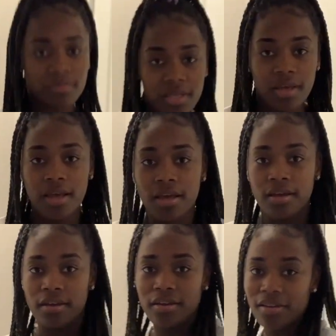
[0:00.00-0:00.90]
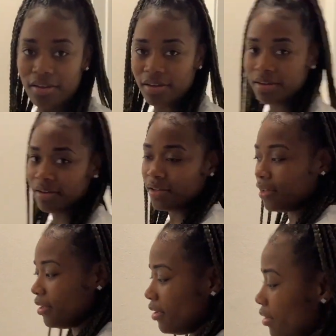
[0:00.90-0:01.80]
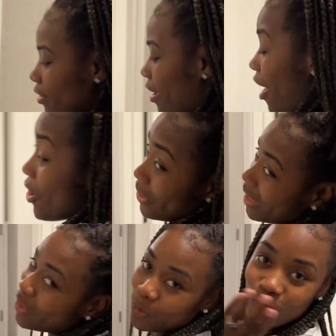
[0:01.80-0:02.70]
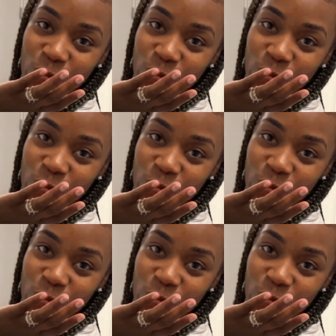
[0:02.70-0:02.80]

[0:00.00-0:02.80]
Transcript: I like being behind the camera looking at you, gorgeous. Oh, thank you.